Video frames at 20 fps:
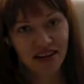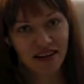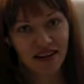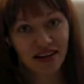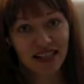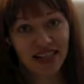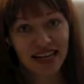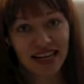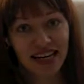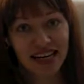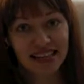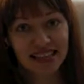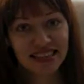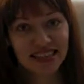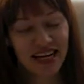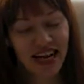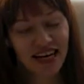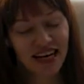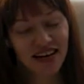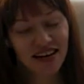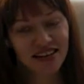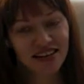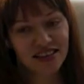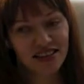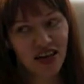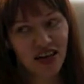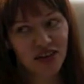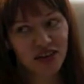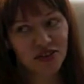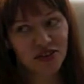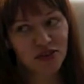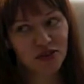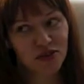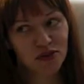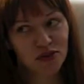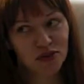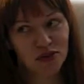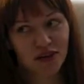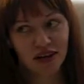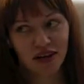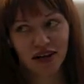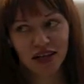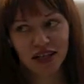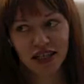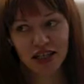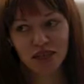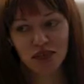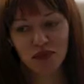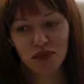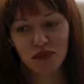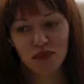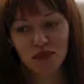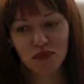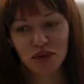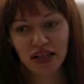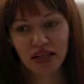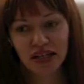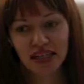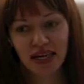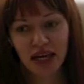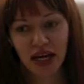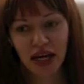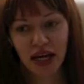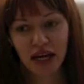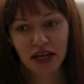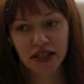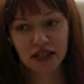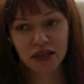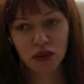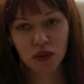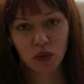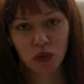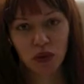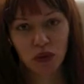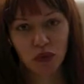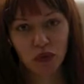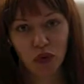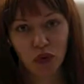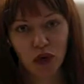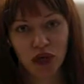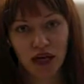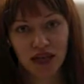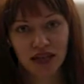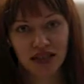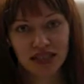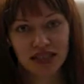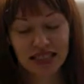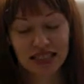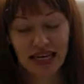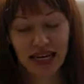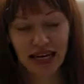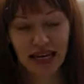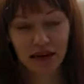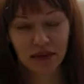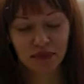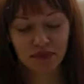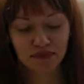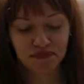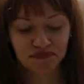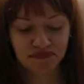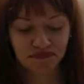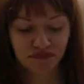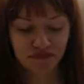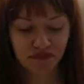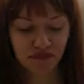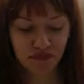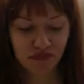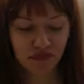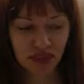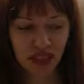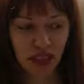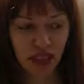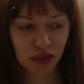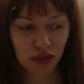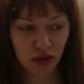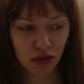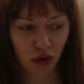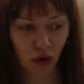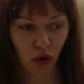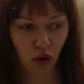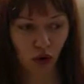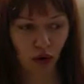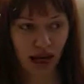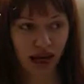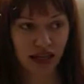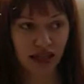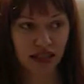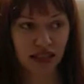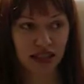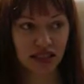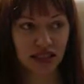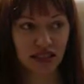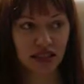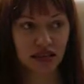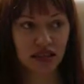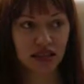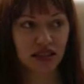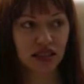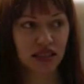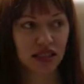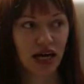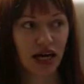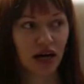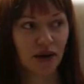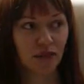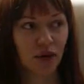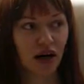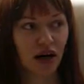got lazy and I started to consume milk and wheat products again. So, and this time